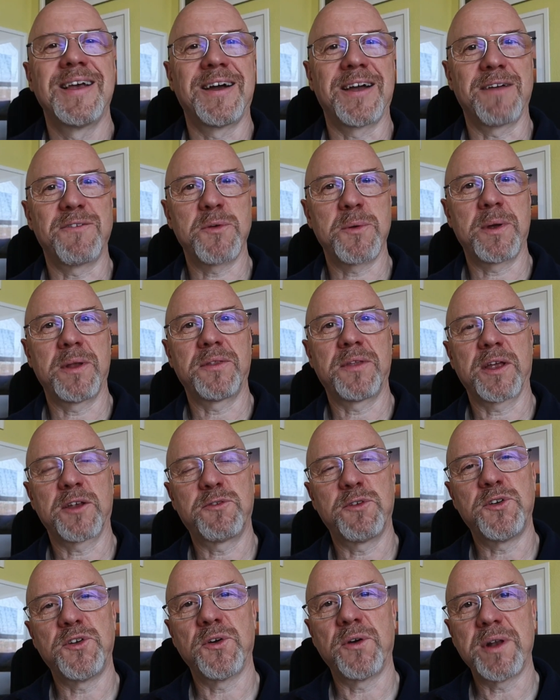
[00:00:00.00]
Hi everyone,
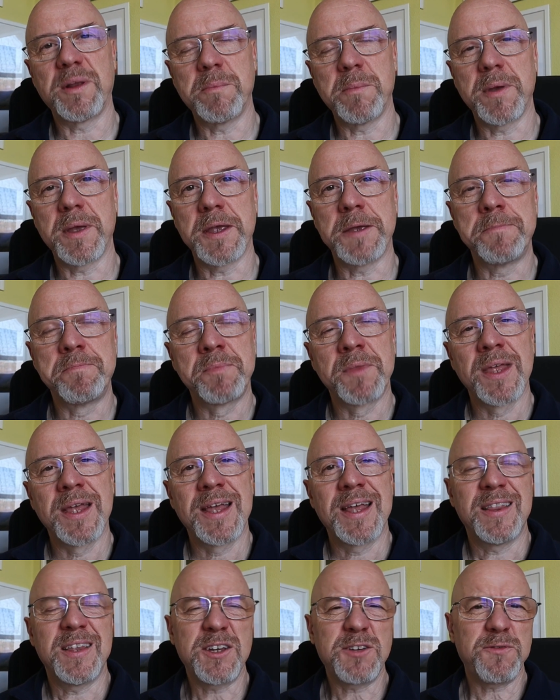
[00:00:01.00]
thanks for joining me.
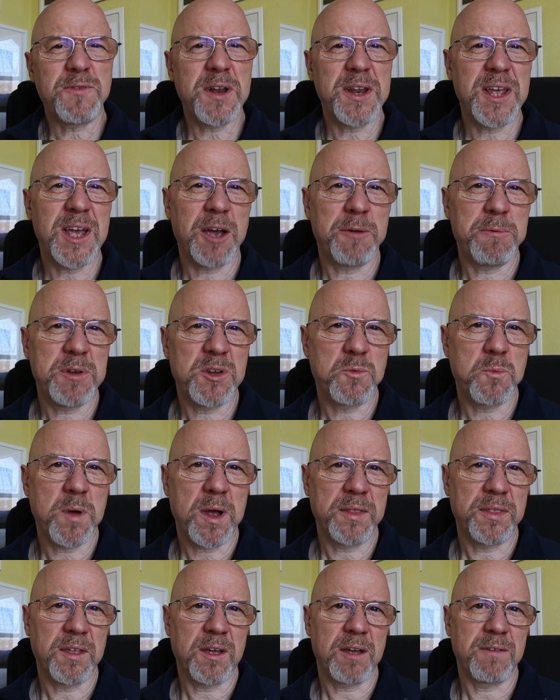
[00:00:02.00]
This video is
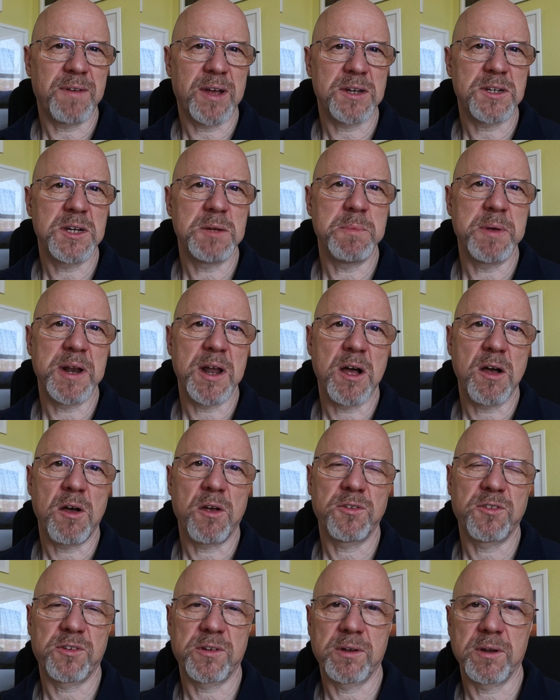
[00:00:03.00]
one that I've actually been
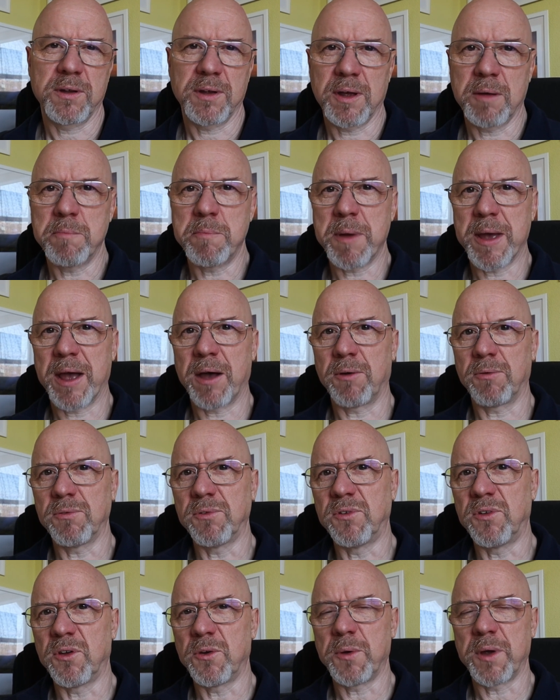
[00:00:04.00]
asked
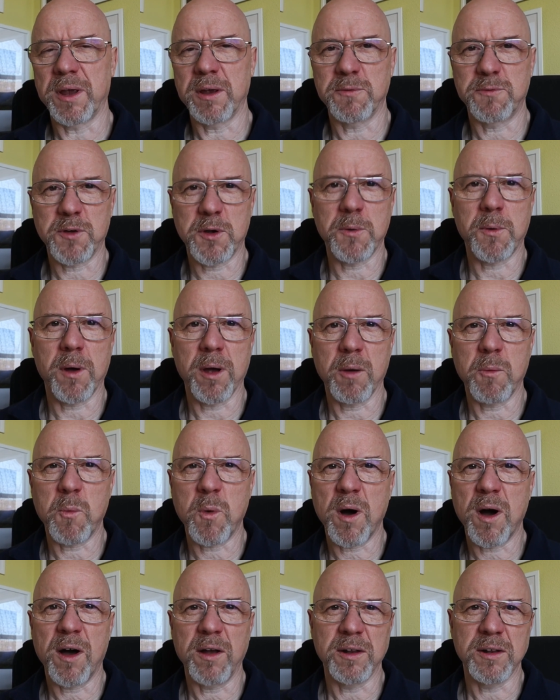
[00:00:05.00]
about doing for quite a
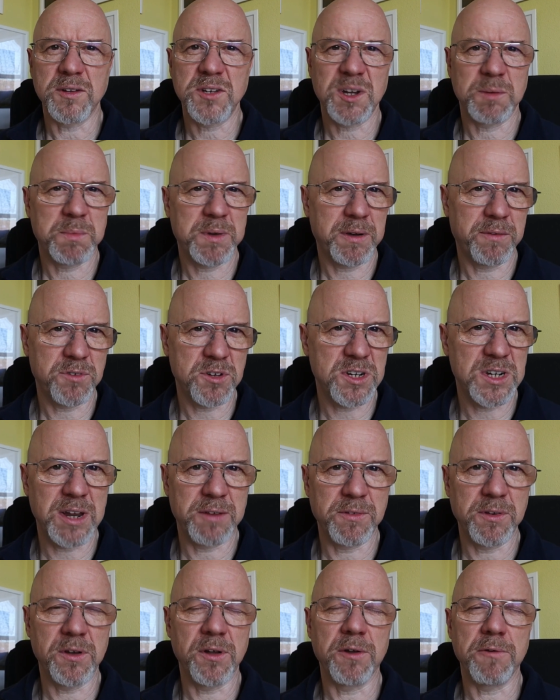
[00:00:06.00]
while and somehow I've just
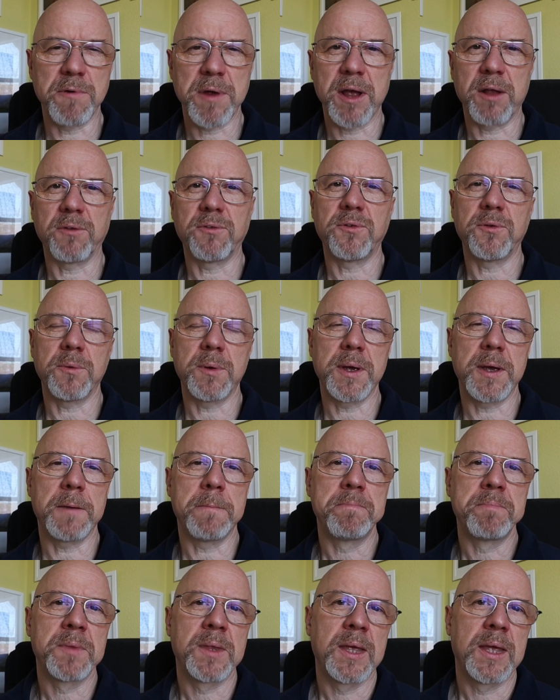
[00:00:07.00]
never got around to
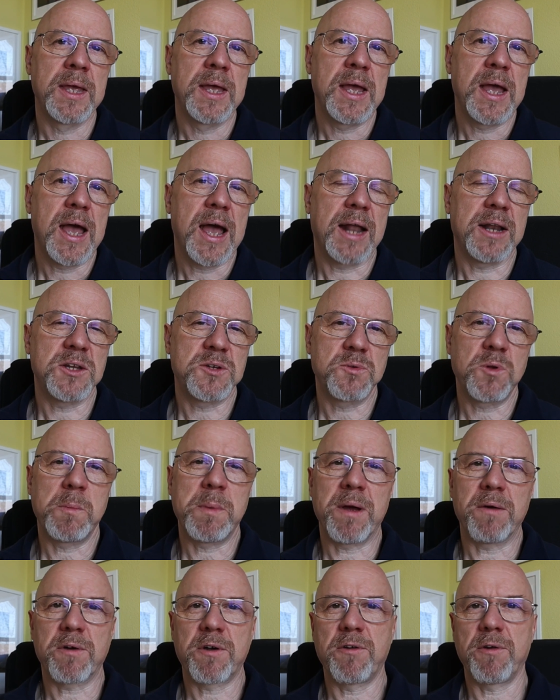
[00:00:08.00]
it. And it's all
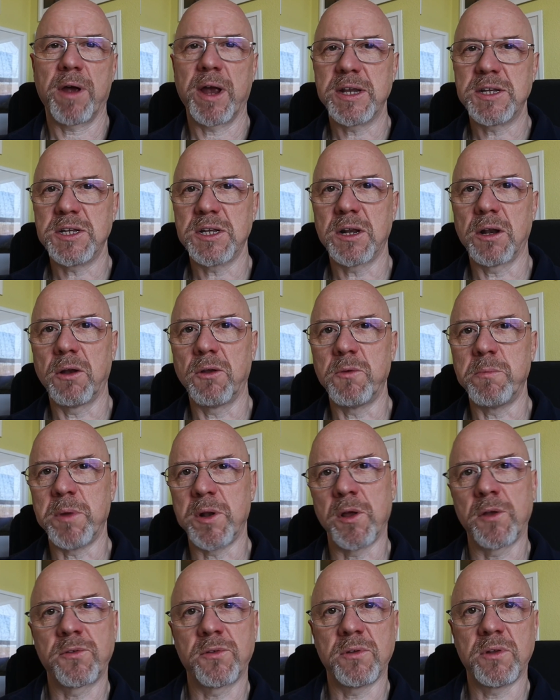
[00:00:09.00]
about creating
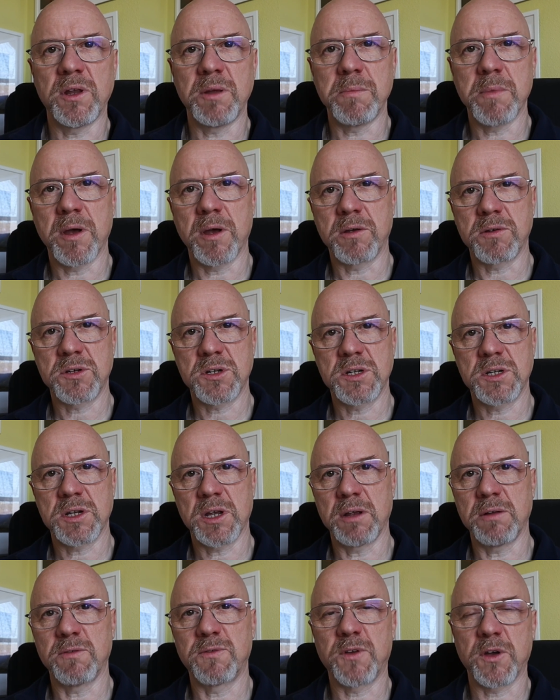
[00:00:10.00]
luminosity masks
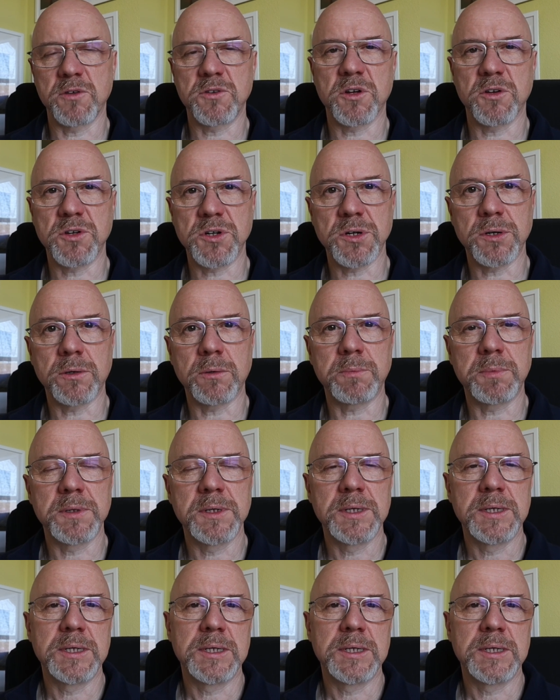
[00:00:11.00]
in Photoshop.